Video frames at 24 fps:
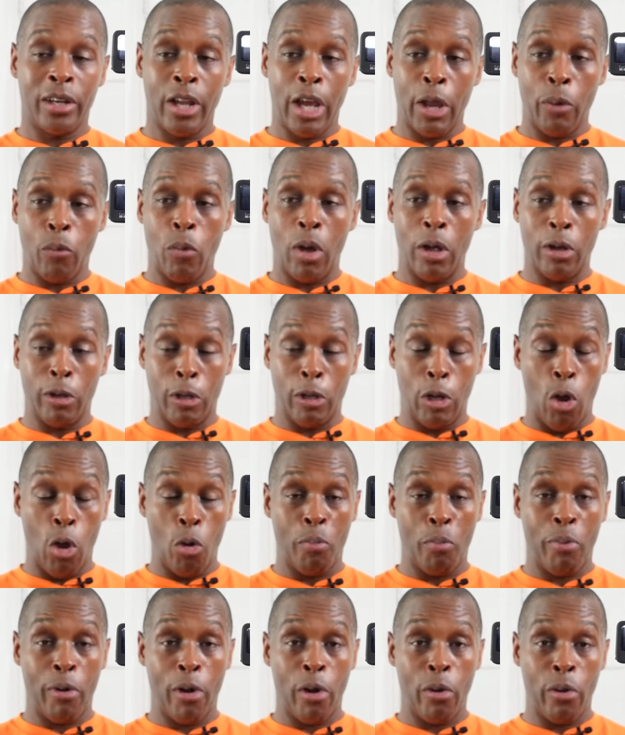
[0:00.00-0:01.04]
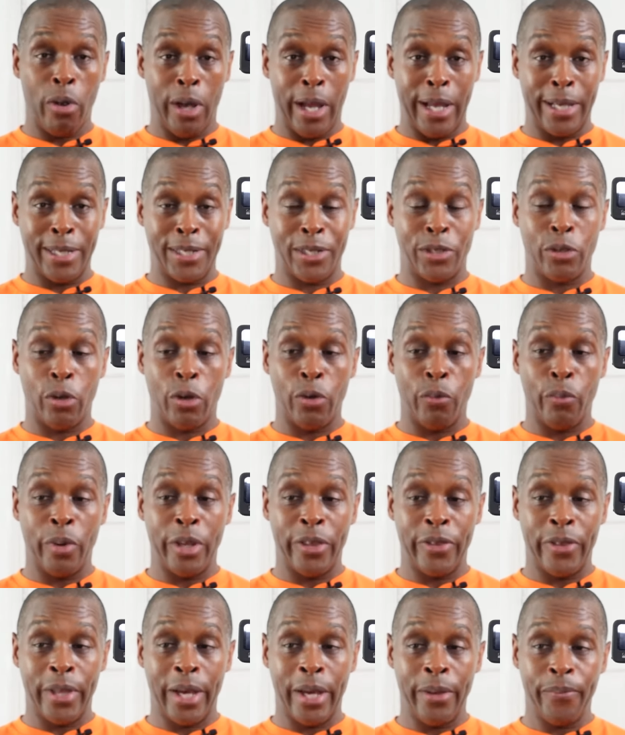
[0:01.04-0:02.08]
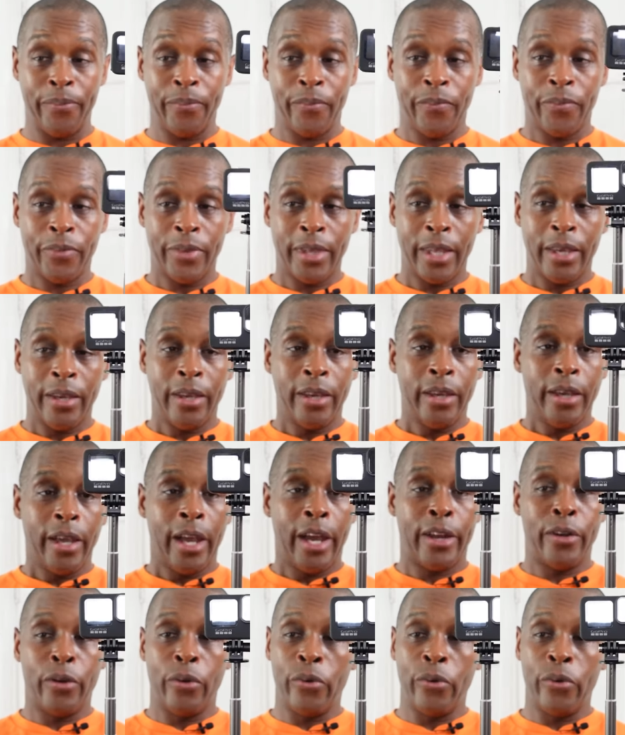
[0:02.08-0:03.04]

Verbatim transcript: like what GoPro has done with that. And